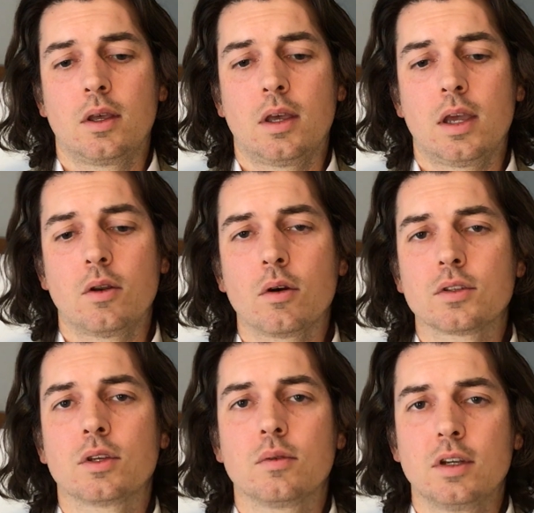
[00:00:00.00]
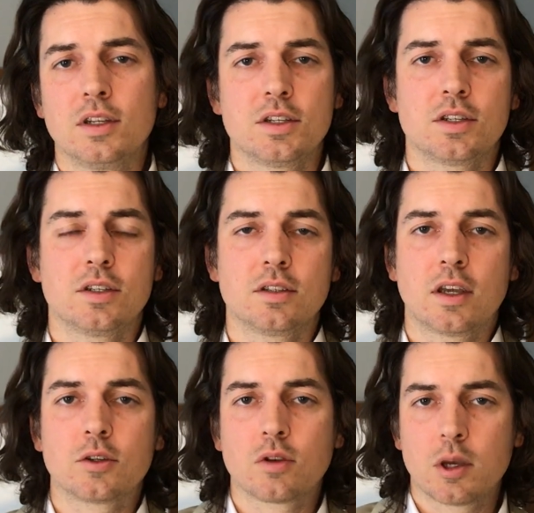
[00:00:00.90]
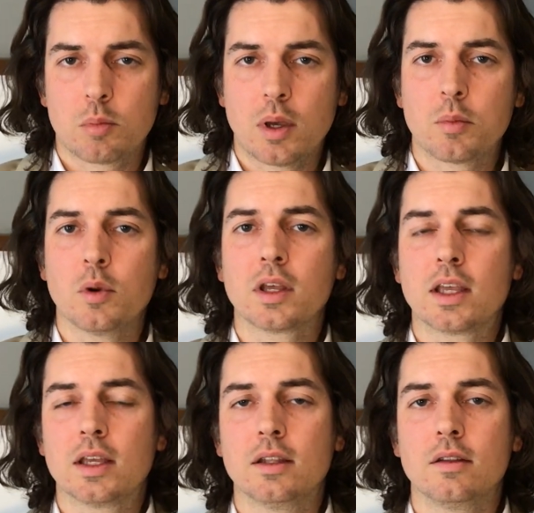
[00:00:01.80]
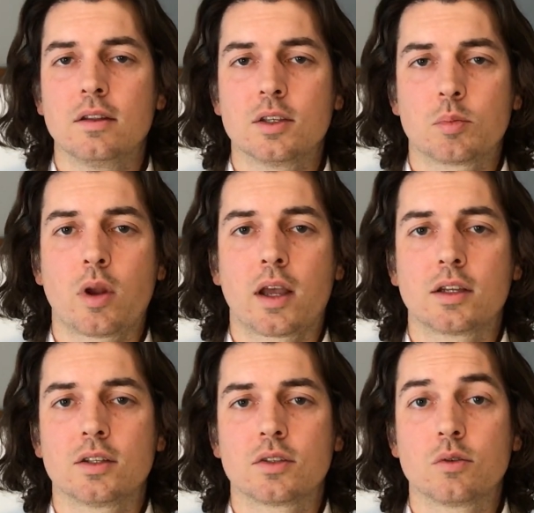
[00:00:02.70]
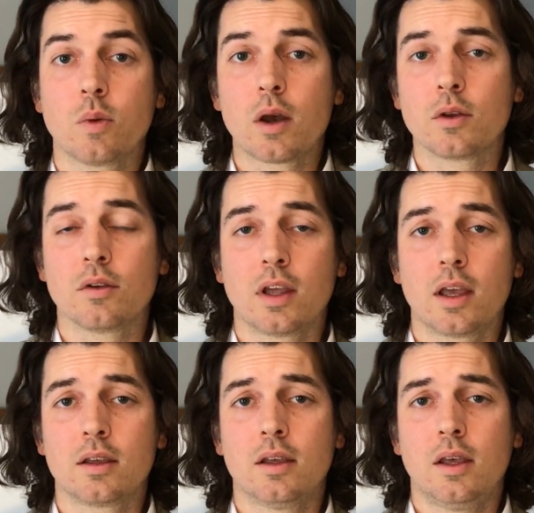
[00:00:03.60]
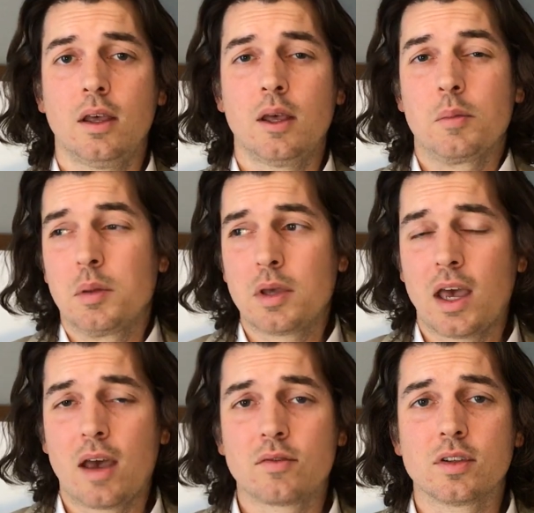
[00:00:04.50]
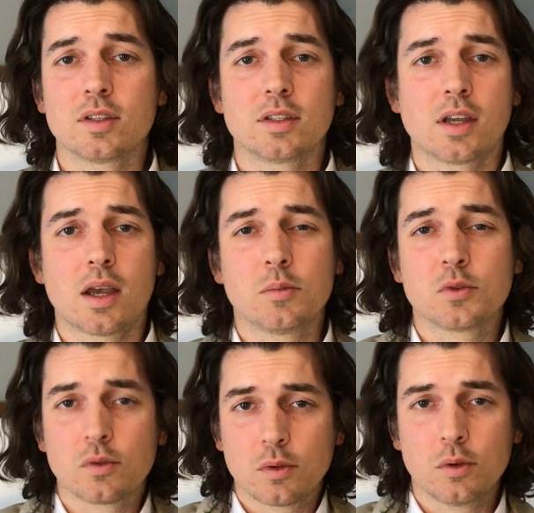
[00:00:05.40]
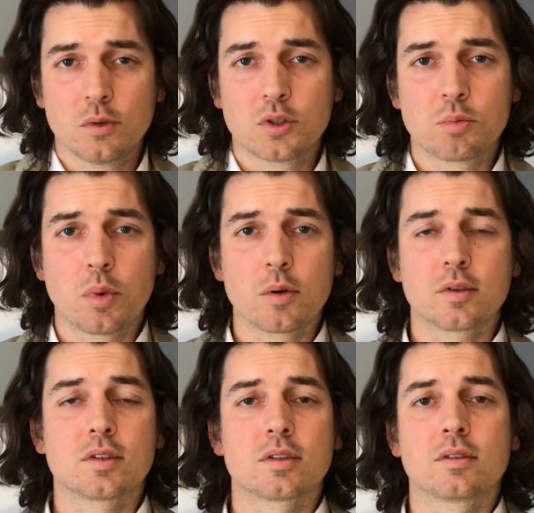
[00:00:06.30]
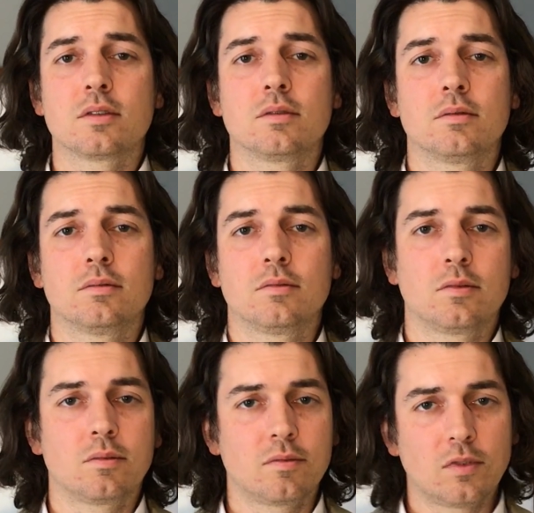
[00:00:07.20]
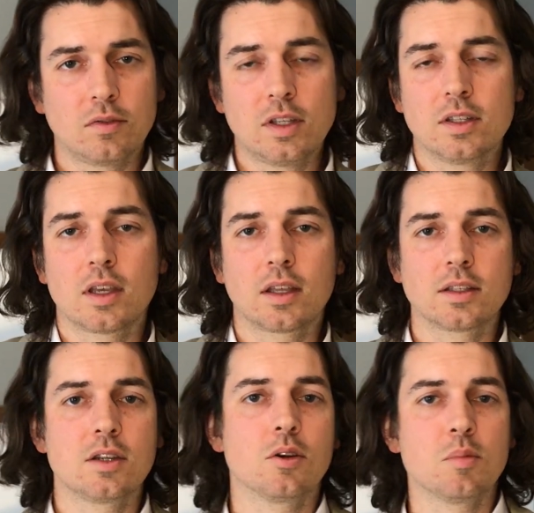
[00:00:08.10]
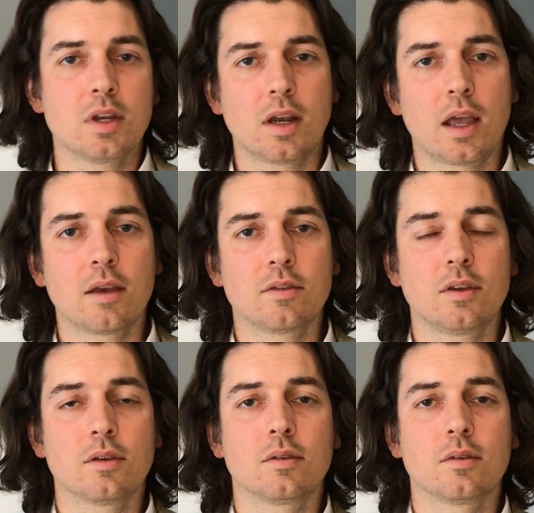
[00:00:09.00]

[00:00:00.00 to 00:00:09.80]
And also, in addition to that, try peppering in this practice throughout your day, maybe a half dozen times for little spurts. 15 seconds here, a minute and a half here.